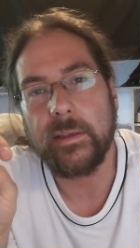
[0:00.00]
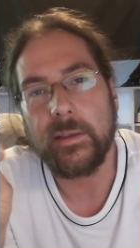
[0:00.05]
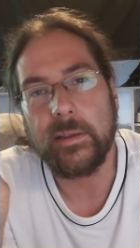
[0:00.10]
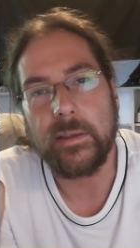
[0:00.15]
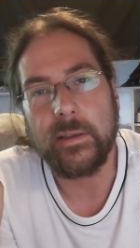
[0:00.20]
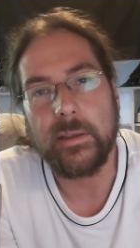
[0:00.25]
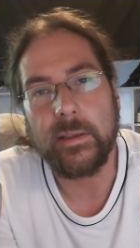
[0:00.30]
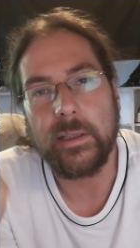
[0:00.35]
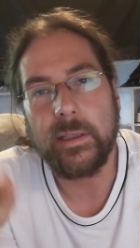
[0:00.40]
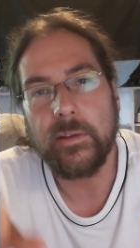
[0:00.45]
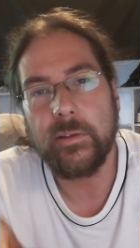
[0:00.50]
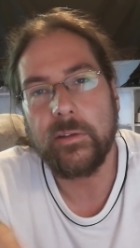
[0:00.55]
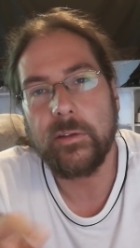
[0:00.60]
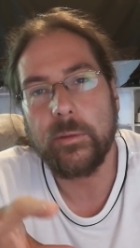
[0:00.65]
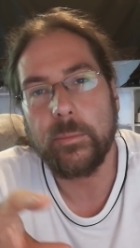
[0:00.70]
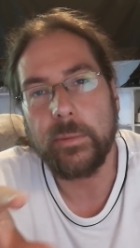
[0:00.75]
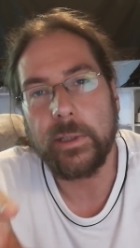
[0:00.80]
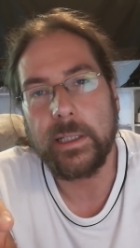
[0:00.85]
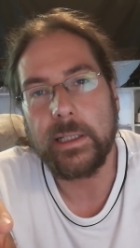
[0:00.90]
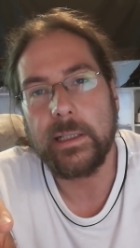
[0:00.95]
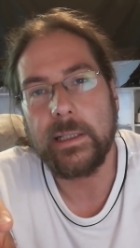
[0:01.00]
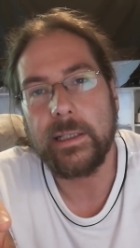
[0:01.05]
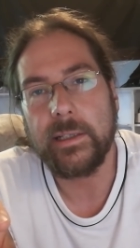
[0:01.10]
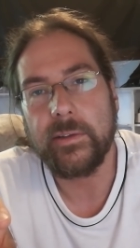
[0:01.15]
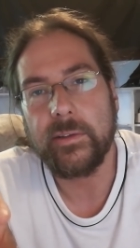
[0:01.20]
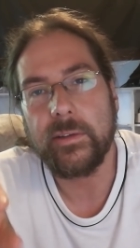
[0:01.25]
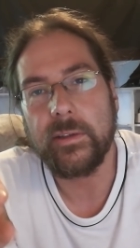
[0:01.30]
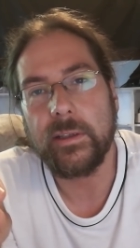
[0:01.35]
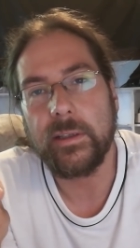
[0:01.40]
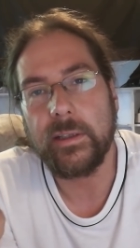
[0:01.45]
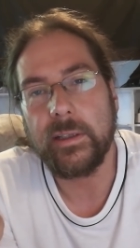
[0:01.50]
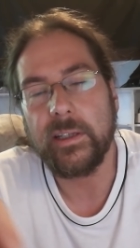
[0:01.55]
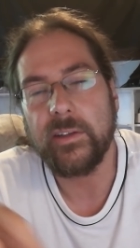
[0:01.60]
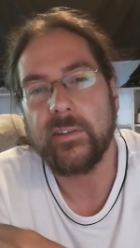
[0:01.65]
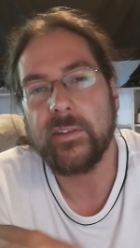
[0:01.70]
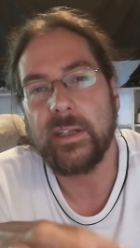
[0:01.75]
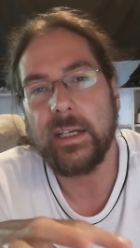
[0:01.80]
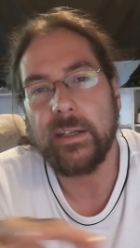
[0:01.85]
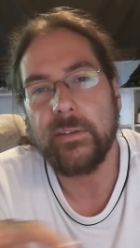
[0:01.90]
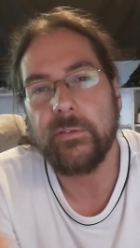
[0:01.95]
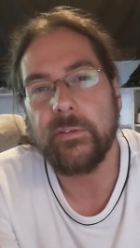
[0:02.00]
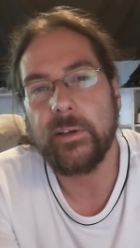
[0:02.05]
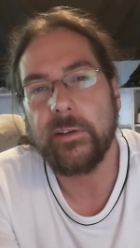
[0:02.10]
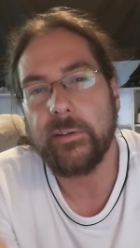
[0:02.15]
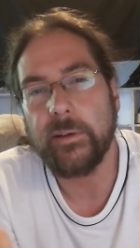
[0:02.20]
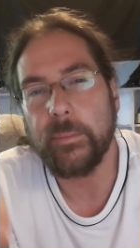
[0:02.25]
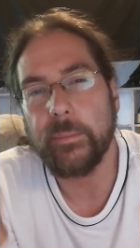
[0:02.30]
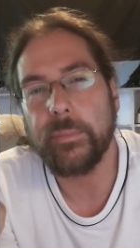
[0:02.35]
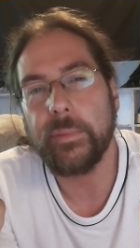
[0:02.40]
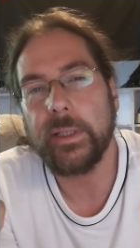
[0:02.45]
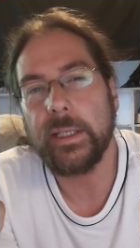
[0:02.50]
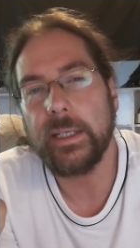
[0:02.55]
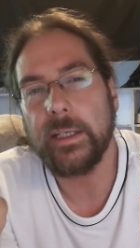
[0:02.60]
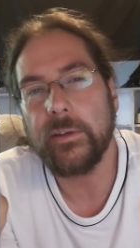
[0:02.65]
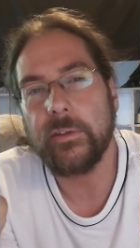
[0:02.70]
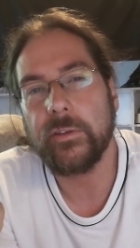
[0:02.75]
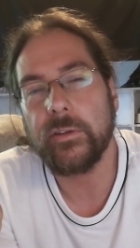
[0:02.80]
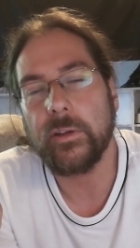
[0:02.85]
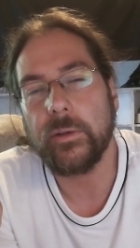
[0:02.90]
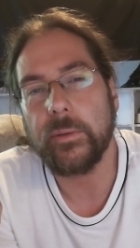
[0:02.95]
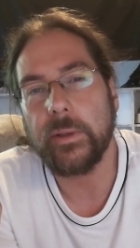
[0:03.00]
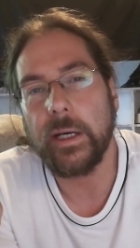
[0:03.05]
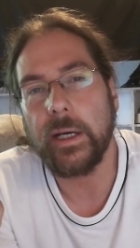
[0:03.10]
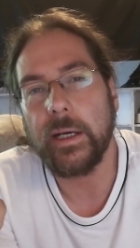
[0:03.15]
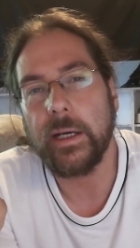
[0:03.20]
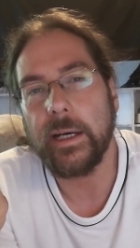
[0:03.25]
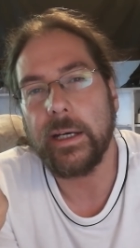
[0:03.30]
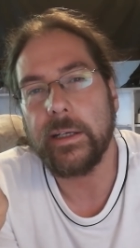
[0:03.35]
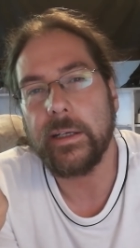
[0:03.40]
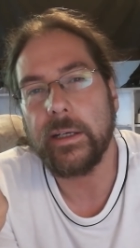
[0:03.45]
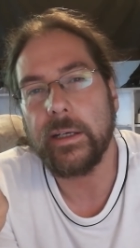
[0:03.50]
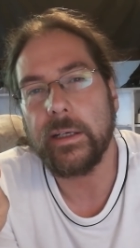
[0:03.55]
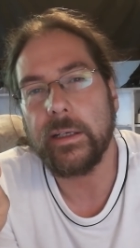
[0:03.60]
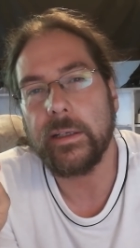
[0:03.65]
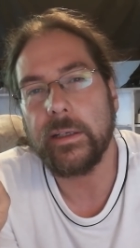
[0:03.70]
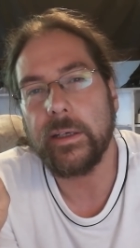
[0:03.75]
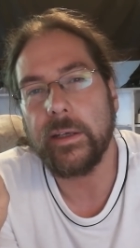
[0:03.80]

the instrument cluster is not very big so uh, I, I,